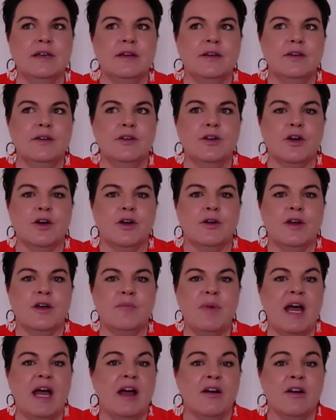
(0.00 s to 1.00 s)
you know, a
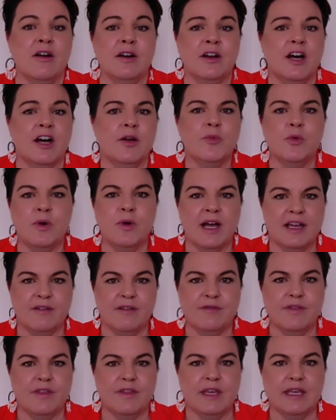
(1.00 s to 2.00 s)
paradigm, a way of
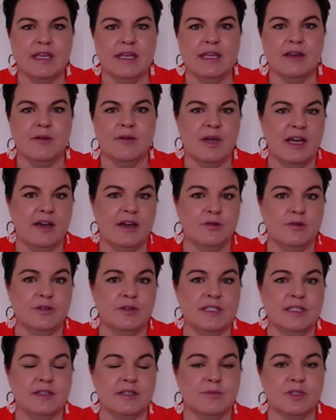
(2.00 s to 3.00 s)
thinking about
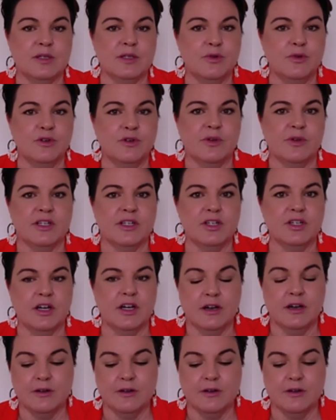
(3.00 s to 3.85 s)
autism support my child?